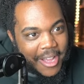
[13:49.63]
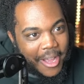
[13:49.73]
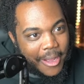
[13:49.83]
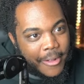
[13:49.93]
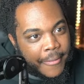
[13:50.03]

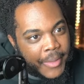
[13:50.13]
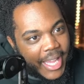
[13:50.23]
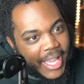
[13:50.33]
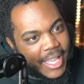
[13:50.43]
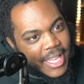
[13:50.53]
Uh,
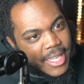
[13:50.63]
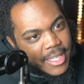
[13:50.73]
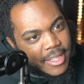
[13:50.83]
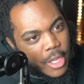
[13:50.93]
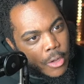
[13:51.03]
Inca
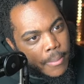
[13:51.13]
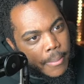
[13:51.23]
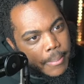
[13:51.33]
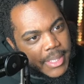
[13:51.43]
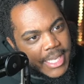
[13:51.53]
no
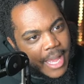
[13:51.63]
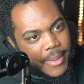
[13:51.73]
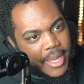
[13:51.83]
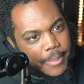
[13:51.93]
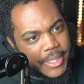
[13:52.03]

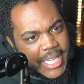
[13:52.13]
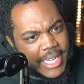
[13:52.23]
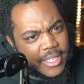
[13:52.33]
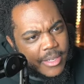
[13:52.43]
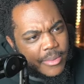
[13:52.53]
Mezame
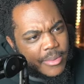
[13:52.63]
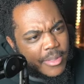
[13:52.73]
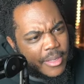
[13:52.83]
potatoes.